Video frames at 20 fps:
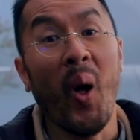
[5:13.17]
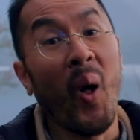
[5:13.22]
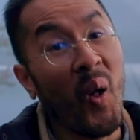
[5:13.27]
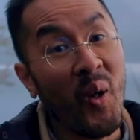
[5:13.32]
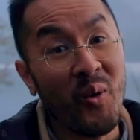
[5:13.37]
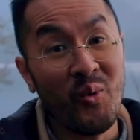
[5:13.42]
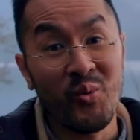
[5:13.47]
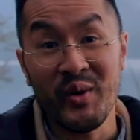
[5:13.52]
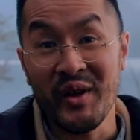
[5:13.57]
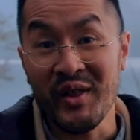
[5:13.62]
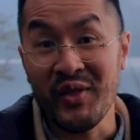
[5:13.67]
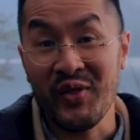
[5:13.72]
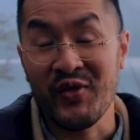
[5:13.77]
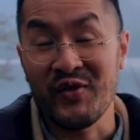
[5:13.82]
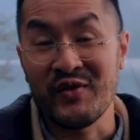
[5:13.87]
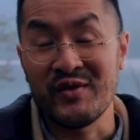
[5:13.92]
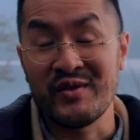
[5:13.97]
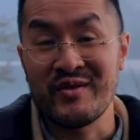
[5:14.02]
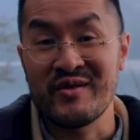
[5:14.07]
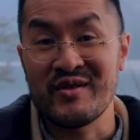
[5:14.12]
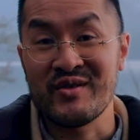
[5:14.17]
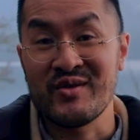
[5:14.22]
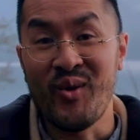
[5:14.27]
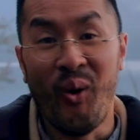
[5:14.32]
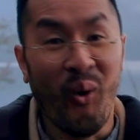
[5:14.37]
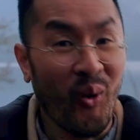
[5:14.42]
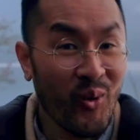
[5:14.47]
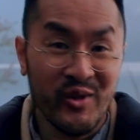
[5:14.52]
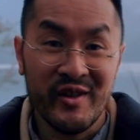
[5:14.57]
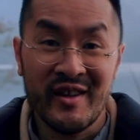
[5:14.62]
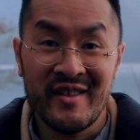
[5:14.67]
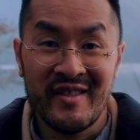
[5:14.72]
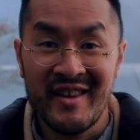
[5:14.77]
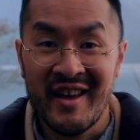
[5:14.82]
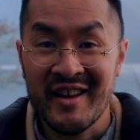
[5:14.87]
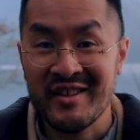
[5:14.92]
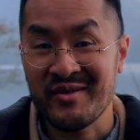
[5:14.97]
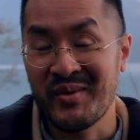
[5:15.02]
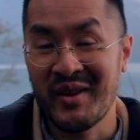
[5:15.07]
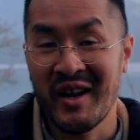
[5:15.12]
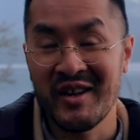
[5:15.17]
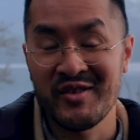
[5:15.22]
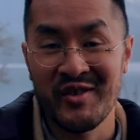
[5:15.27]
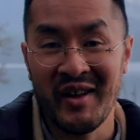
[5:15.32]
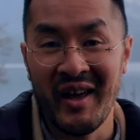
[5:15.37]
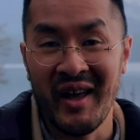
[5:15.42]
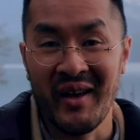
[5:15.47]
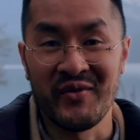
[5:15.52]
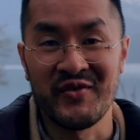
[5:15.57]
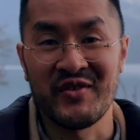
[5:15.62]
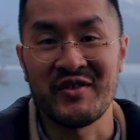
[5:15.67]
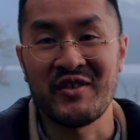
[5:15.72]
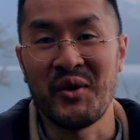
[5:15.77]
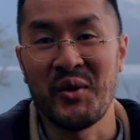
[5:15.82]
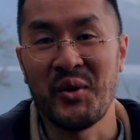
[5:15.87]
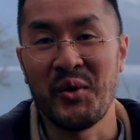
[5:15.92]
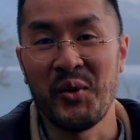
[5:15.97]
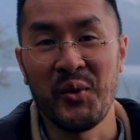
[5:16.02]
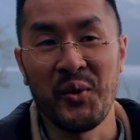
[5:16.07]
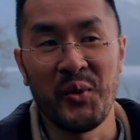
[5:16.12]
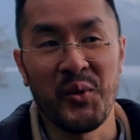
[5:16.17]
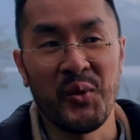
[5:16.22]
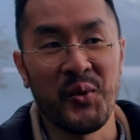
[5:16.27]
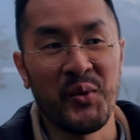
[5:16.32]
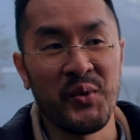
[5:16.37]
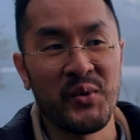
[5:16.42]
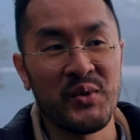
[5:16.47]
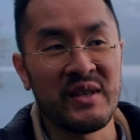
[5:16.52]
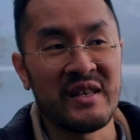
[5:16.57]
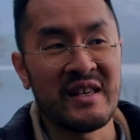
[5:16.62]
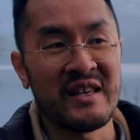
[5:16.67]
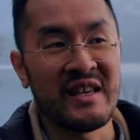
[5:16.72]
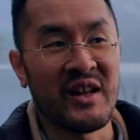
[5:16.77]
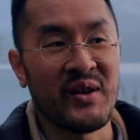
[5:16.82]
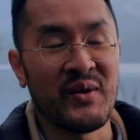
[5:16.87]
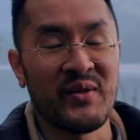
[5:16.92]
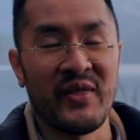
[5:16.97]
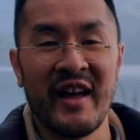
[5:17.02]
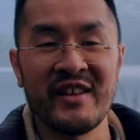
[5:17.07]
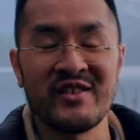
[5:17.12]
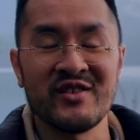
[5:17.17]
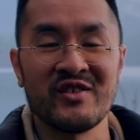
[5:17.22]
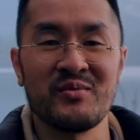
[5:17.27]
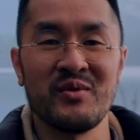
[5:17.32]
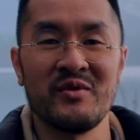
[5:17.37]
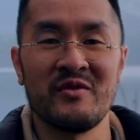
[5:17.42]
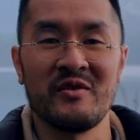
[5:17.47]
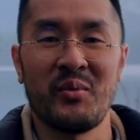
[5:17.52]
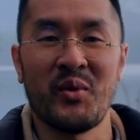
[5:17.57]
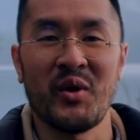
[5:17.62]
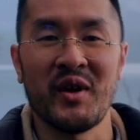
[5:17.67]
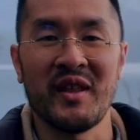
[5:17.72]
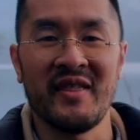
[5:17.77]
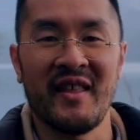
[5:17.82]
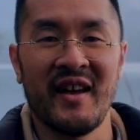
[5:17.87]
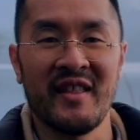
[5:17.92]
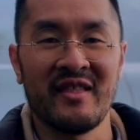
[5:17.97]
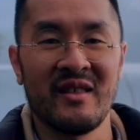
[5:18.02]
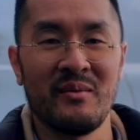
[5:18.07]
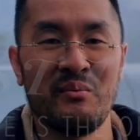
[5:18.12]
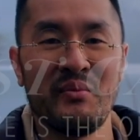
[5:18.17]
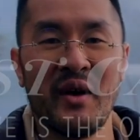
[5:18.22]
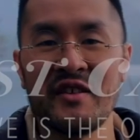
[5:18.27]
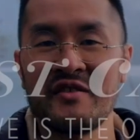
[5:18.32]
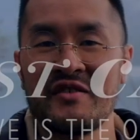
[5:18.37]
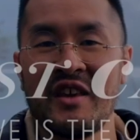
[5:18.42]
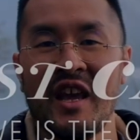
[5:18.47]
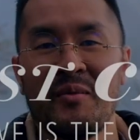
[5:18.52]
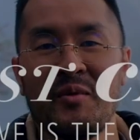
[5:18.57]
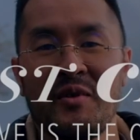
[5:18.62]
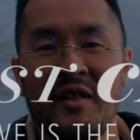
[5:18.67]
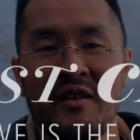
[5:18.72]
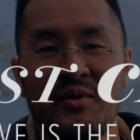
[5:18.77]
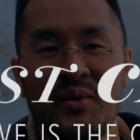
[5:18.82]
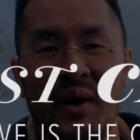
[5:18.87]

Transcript: all with only the X100F. So, you know, that just proves the point that the best camera that